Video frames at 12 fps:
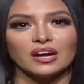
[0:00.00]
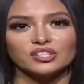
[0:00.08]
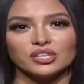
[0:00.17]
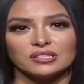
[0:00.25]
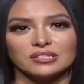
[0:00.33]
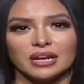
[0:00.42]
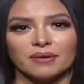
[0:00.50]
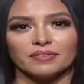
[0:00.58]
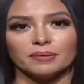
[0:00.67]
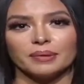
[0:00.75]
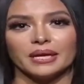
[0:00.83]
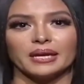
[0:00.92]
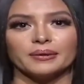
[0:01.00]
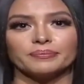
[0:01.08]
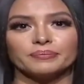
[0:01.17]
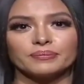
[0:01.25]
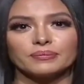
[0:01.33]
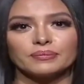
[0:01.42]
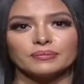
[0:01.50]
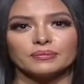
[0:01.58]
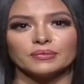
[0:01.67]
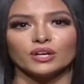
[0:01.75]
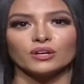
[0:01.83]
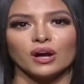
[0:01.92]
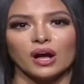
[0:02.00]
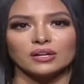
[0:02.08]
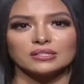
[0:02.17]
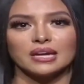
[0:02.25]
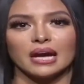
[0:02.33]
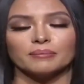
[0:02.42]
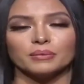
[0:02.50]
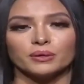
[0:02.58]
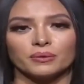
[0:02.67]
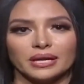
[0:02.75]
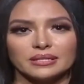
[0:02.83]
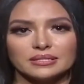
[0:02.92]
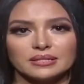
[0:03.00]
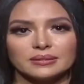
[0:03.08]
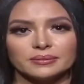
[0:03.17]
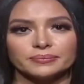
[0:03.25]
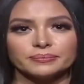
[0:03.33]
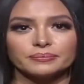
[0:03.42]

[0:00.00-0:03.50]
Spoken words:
not just an MVP. You're an all-time great.